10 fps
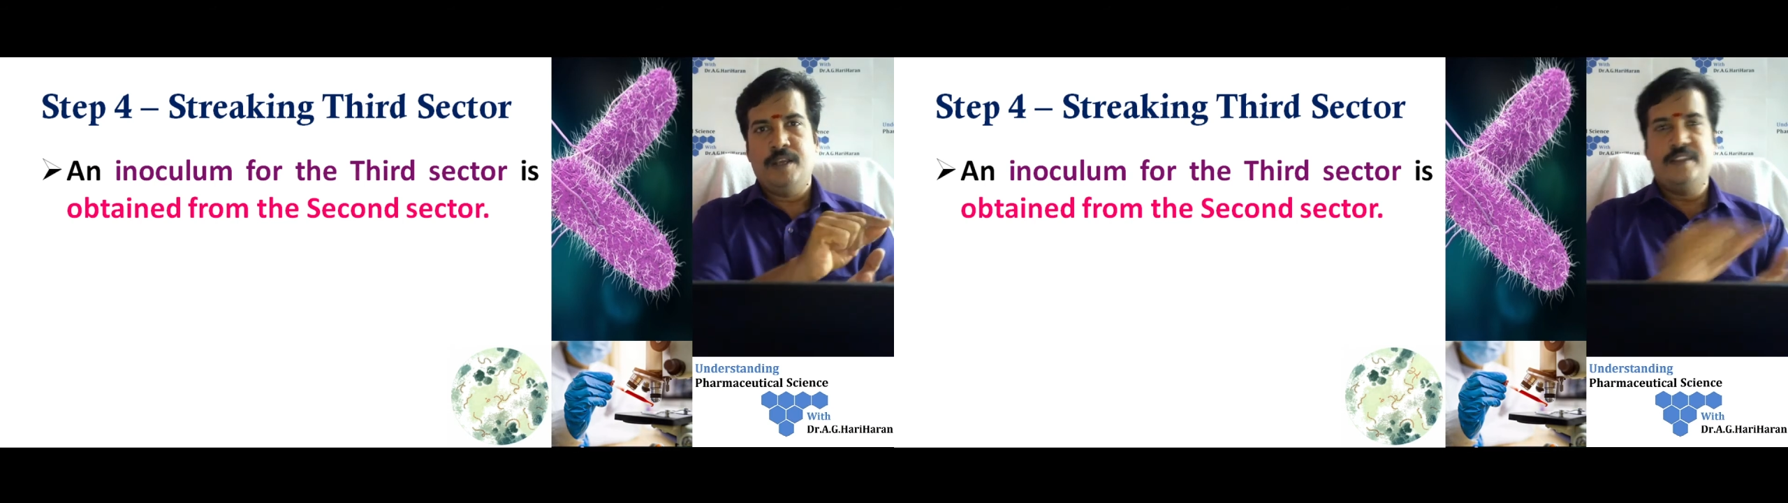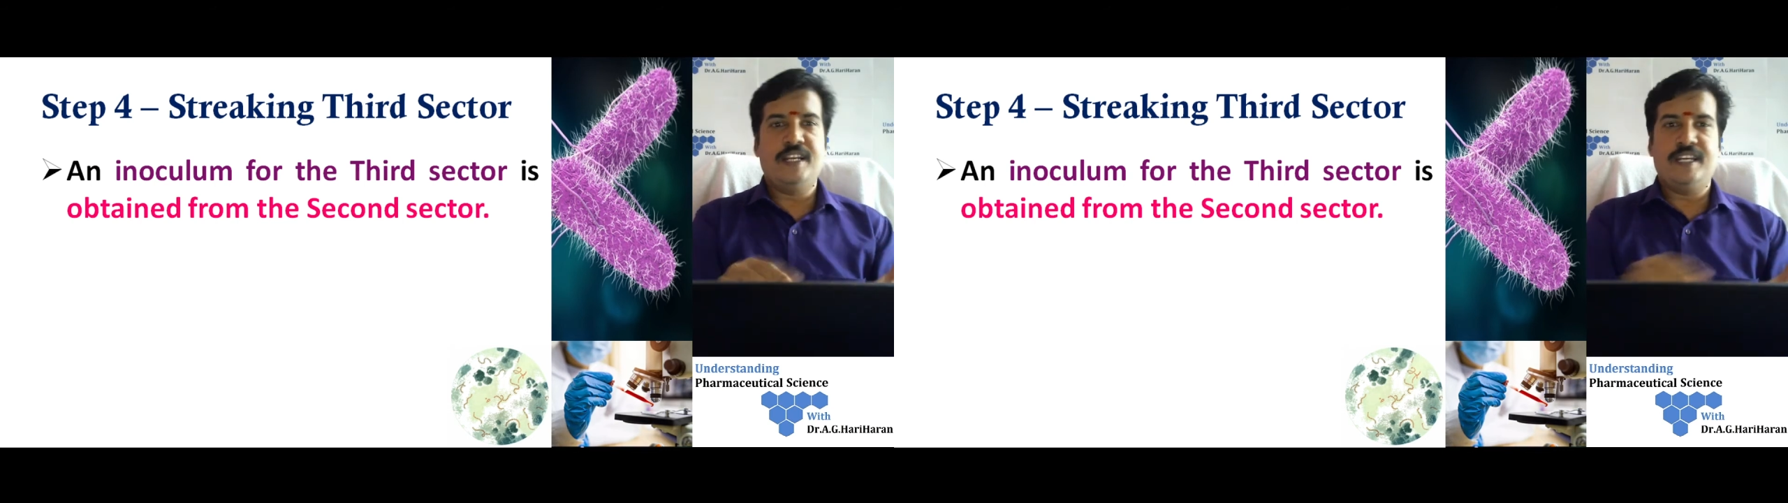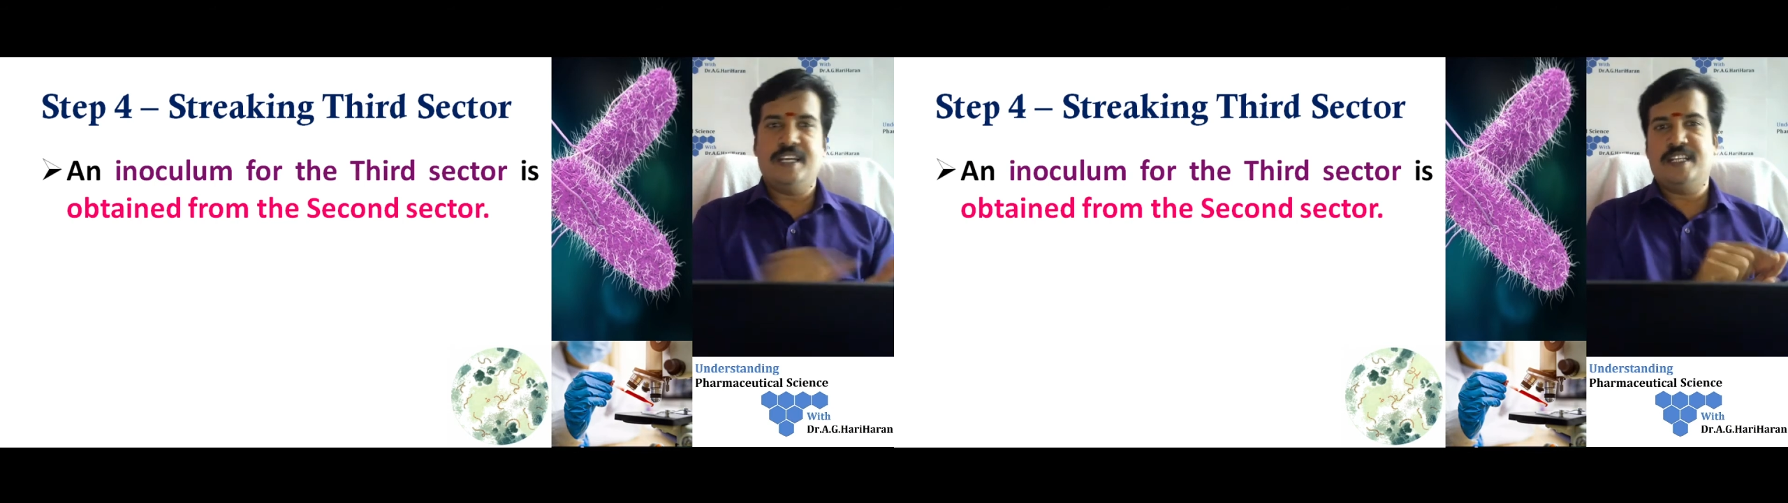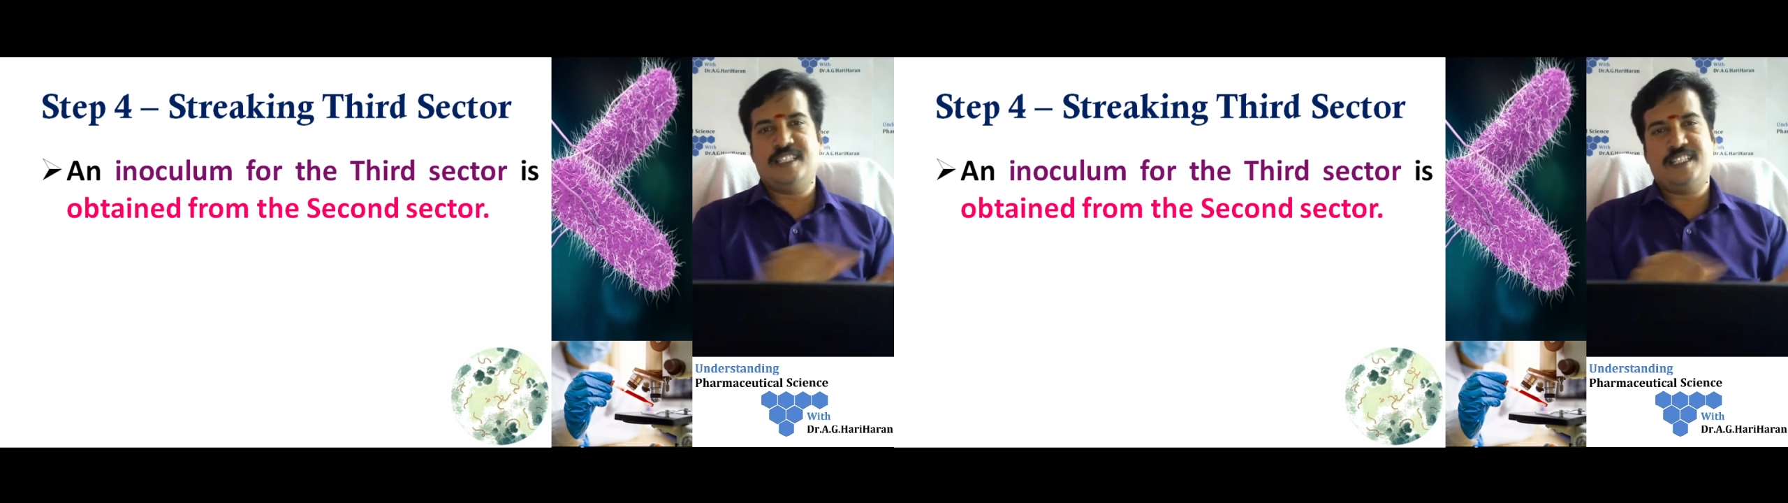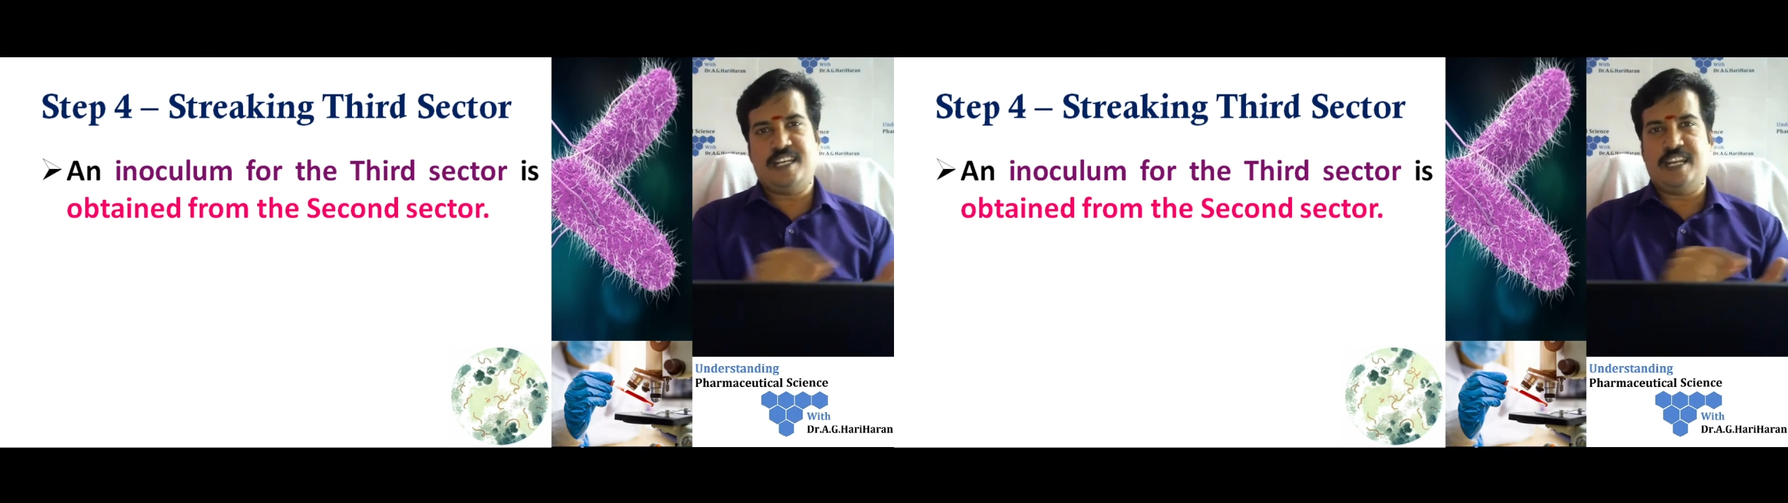Then it is
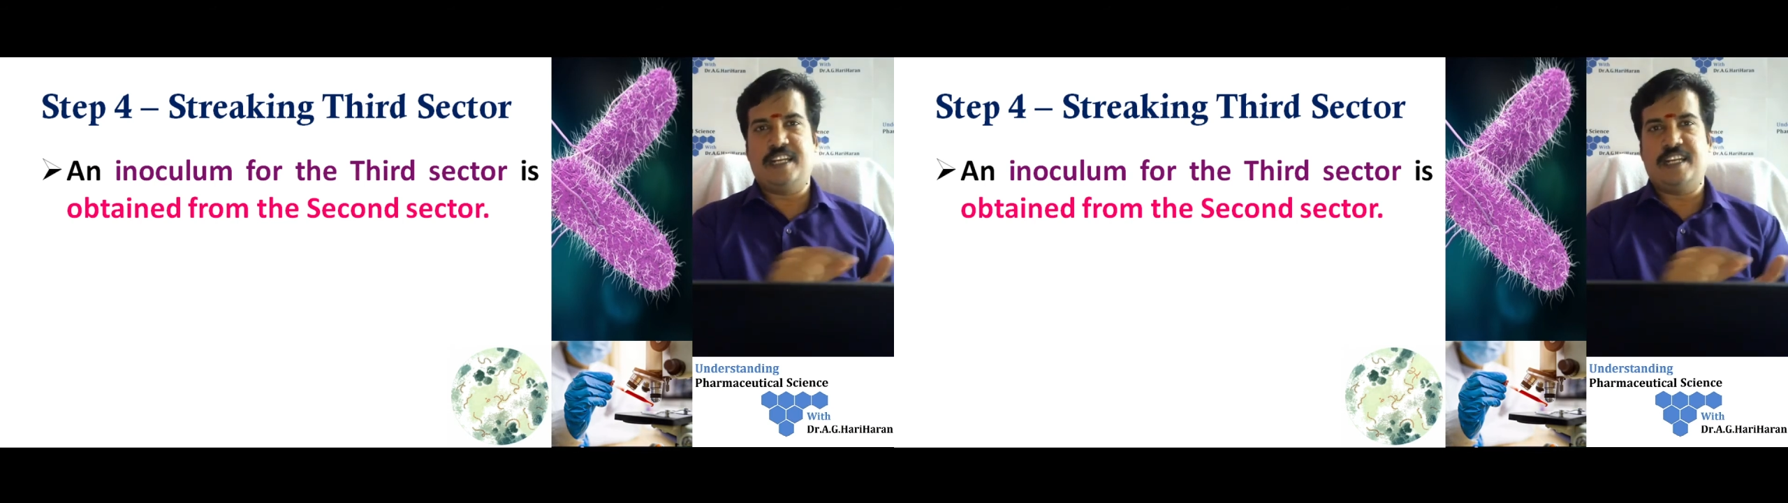streaked